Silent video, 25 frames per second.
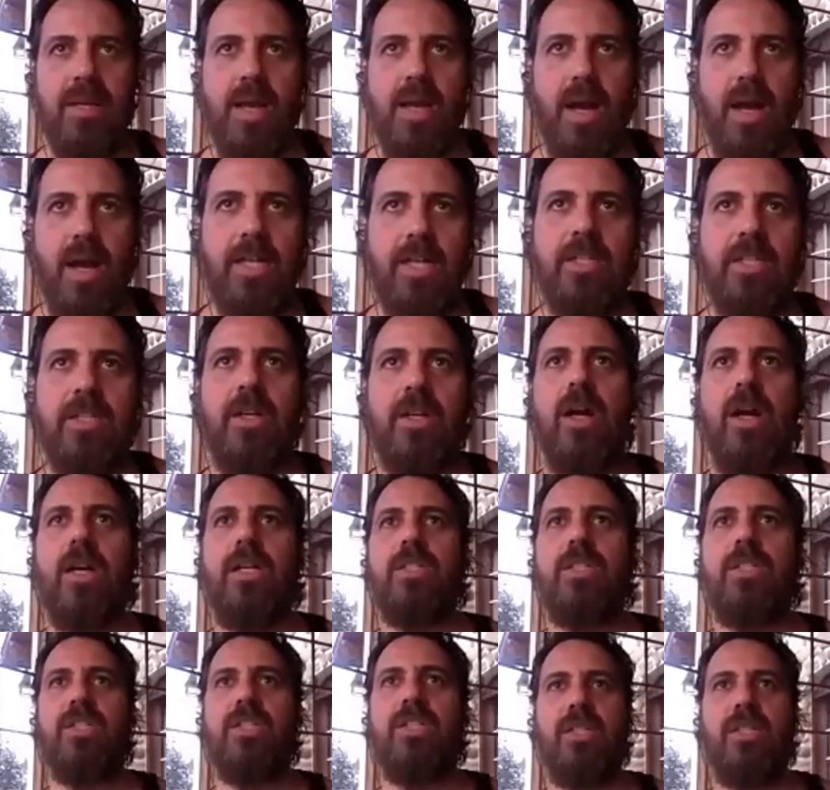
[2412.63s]

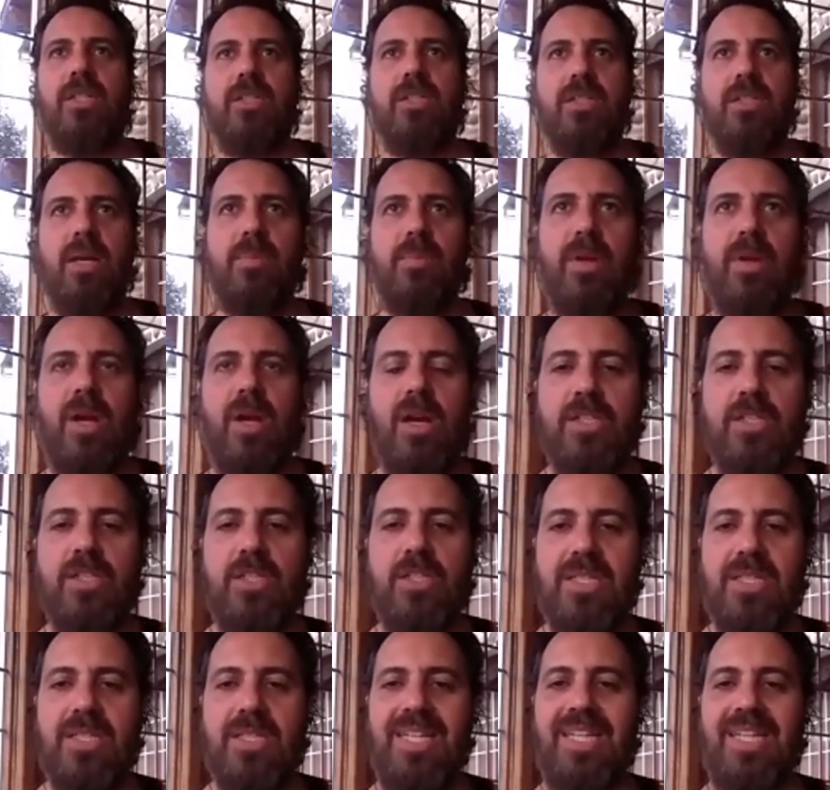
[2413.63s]
unconsciously,
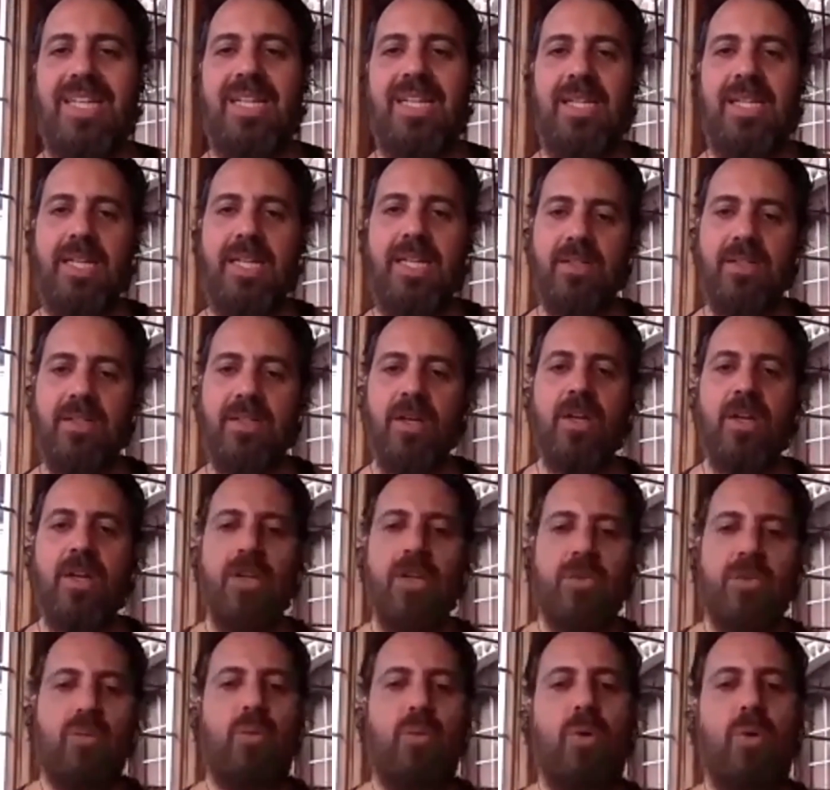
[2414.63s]
subconsciously leaked
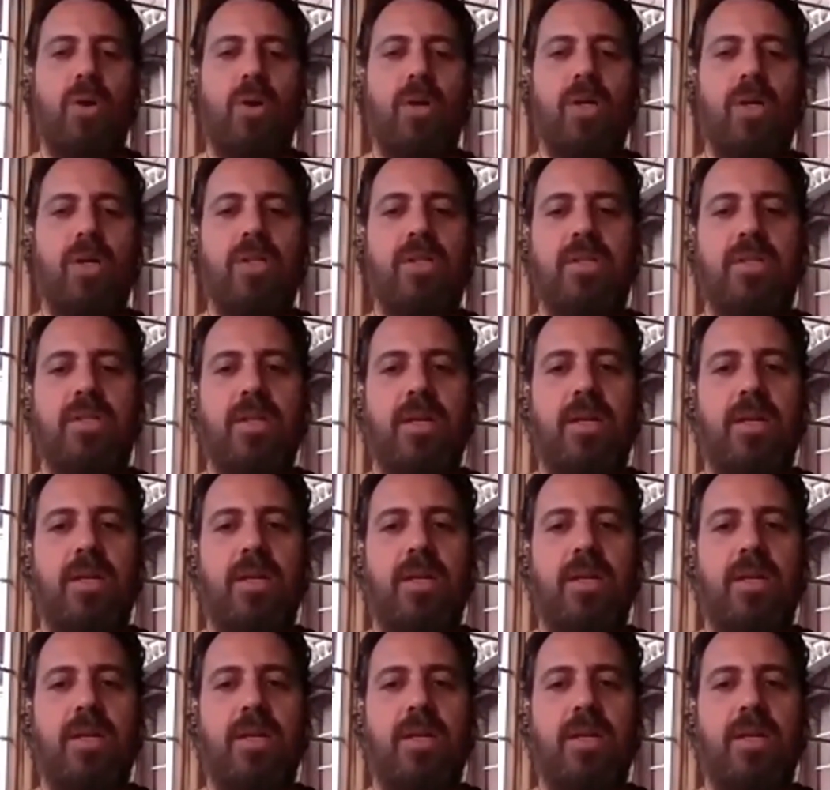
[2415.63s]
towards